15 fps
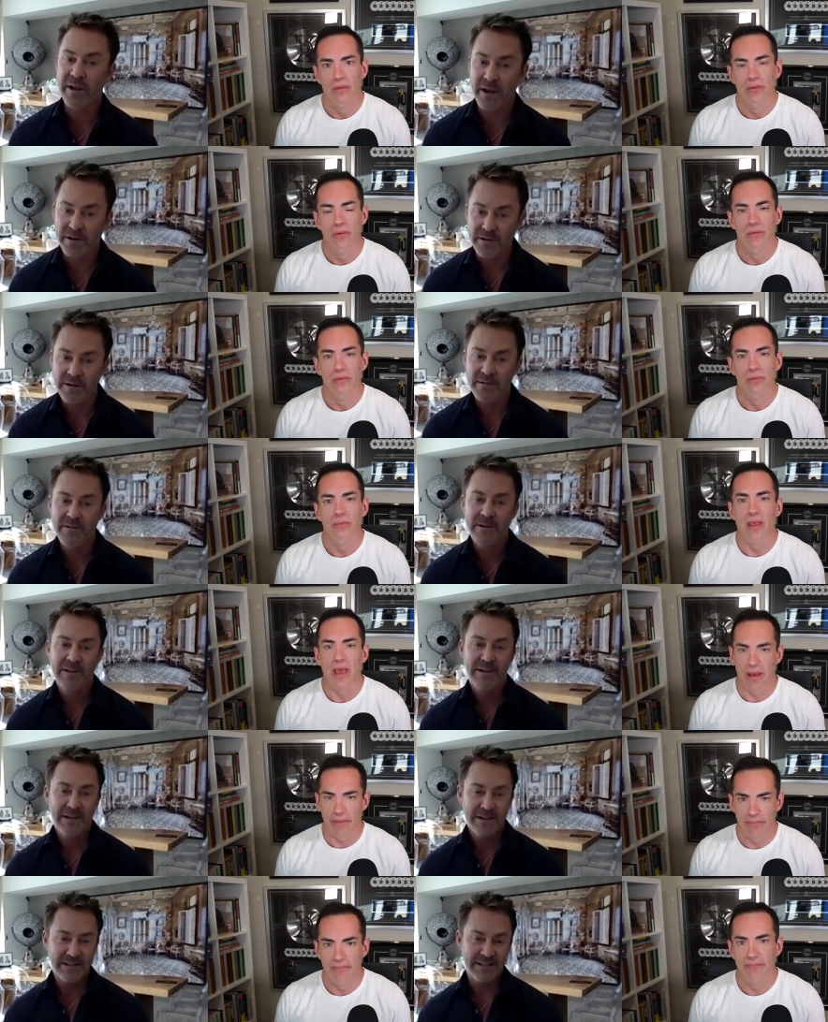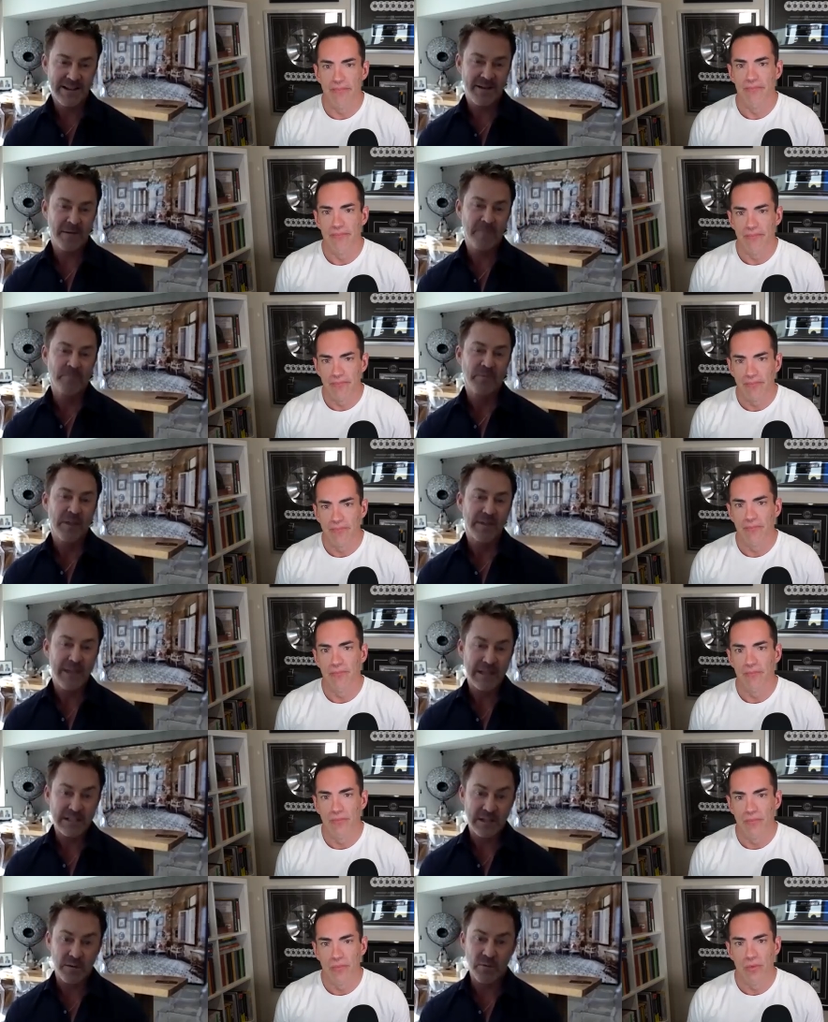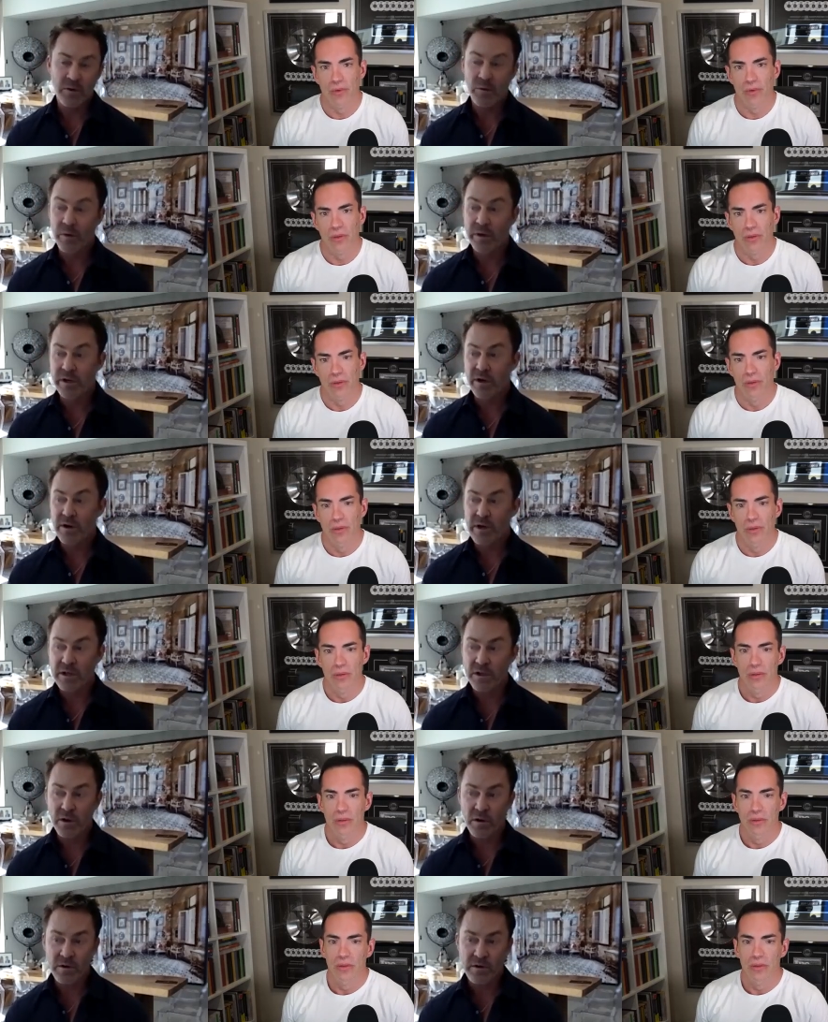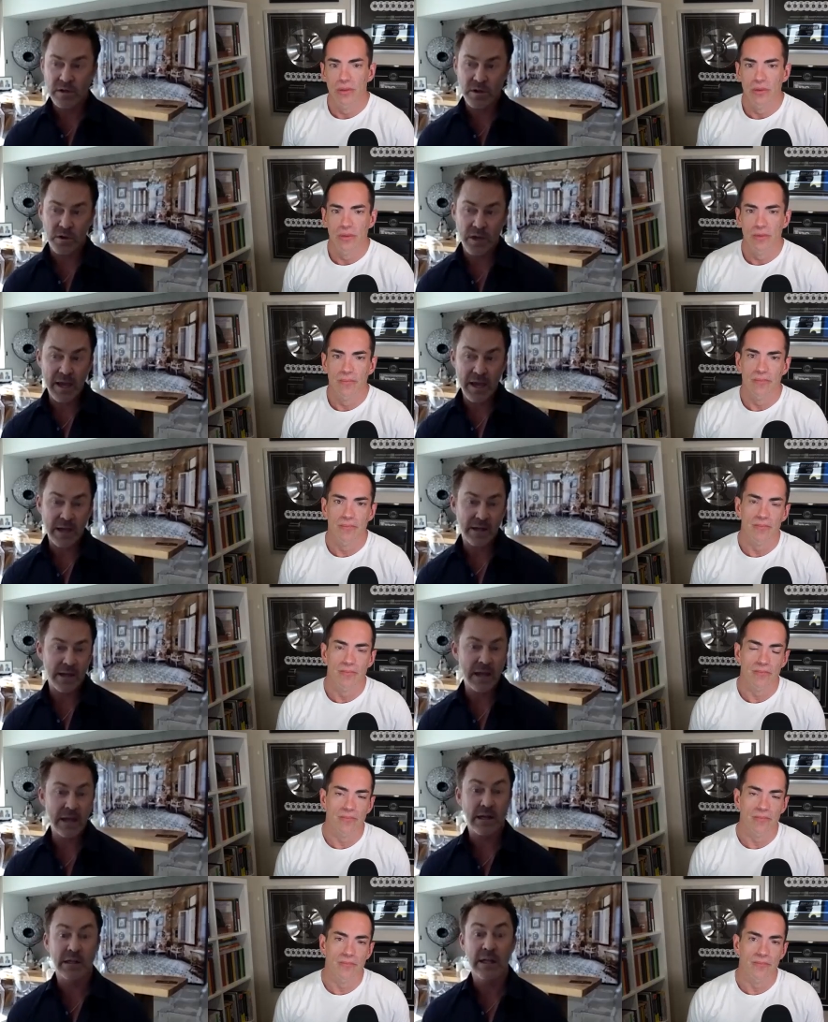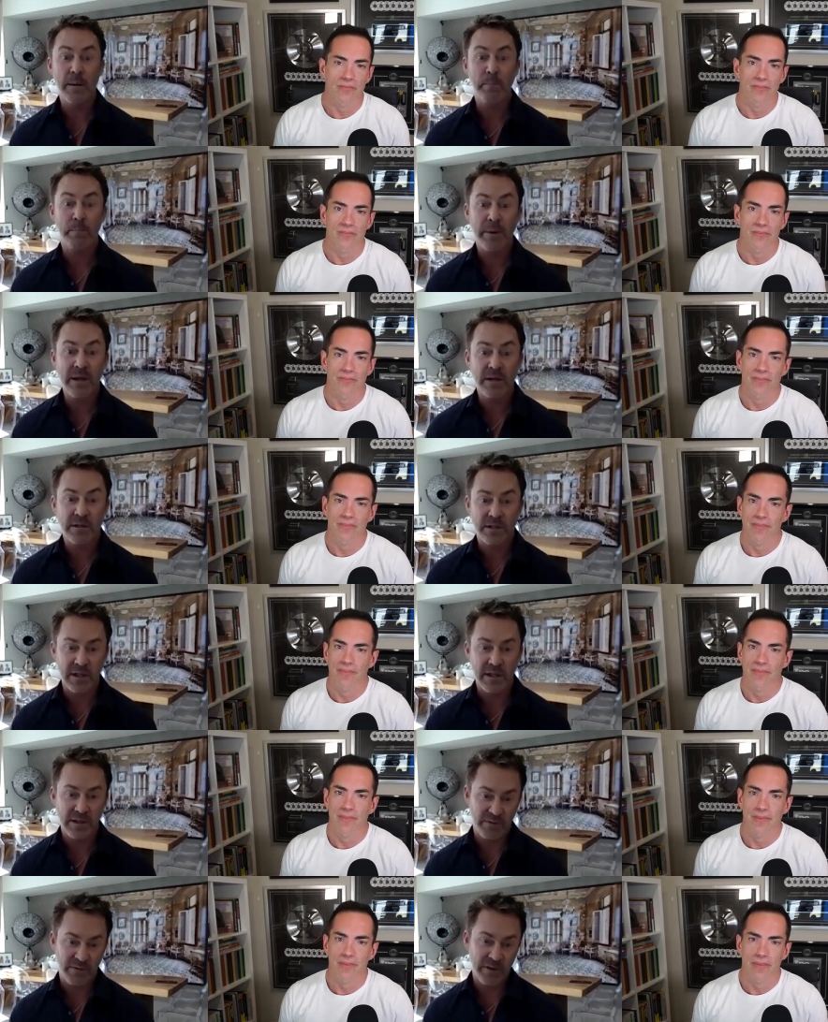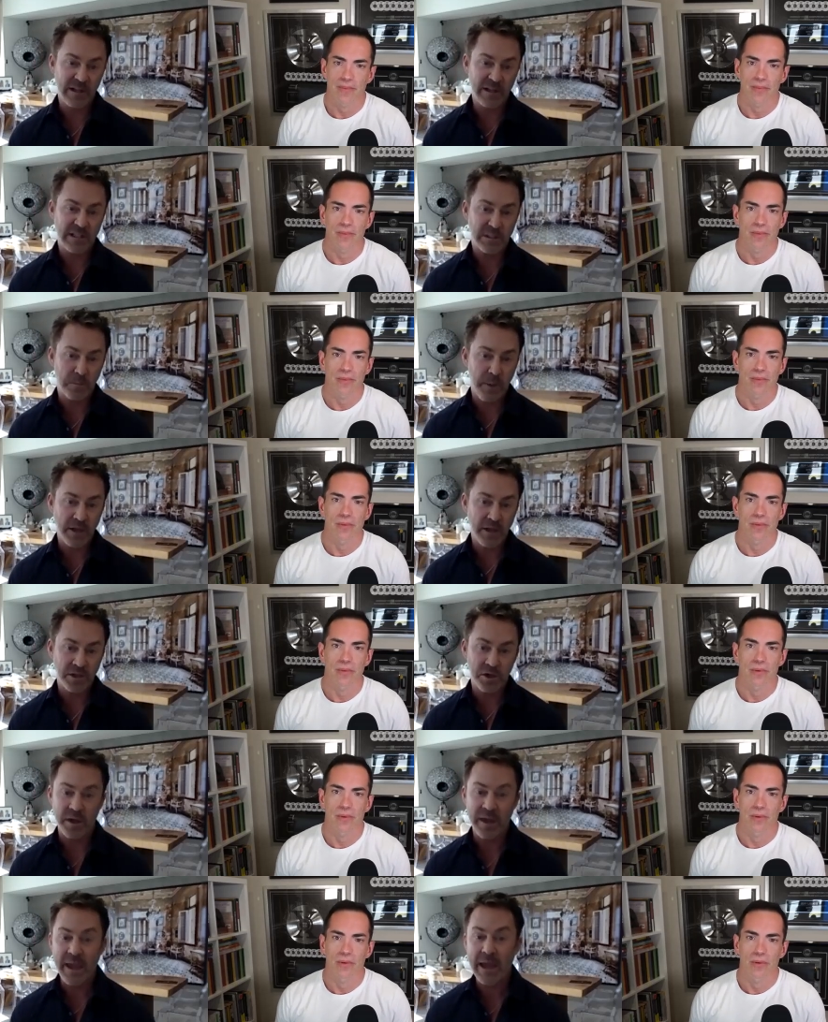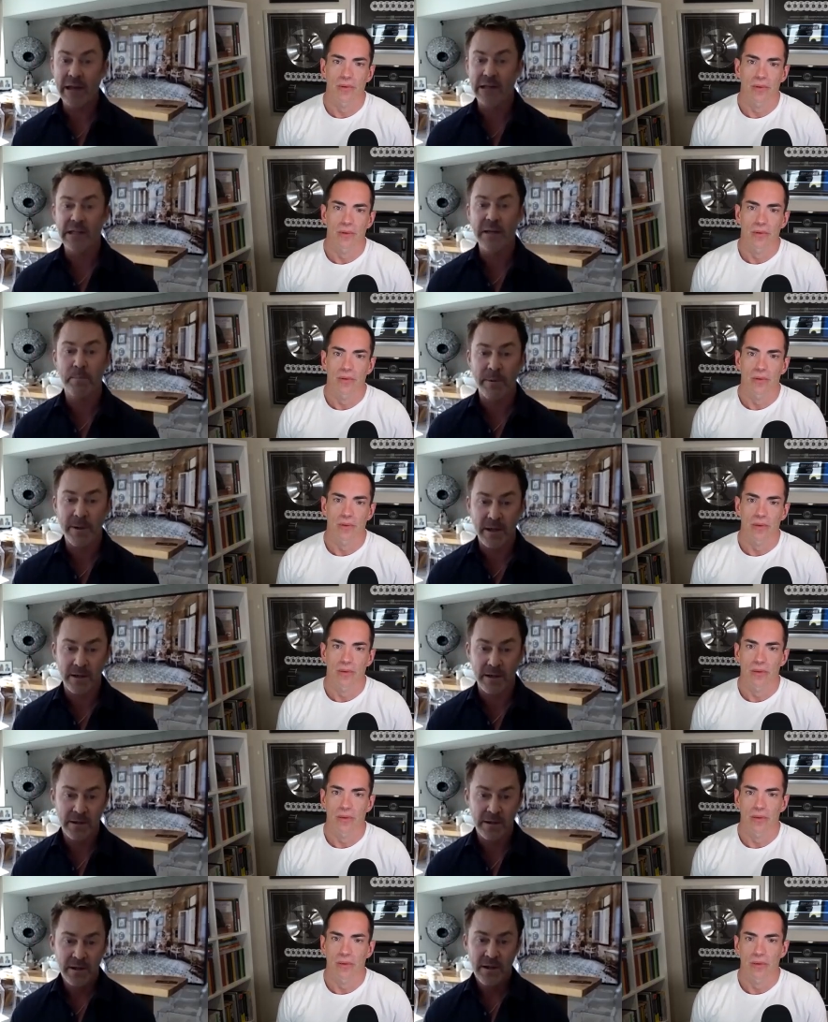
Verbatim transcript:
Speaker 1: end. Yeah. So that's when you're you don't you can't kind of limp in in the fitness space. You can't limp in.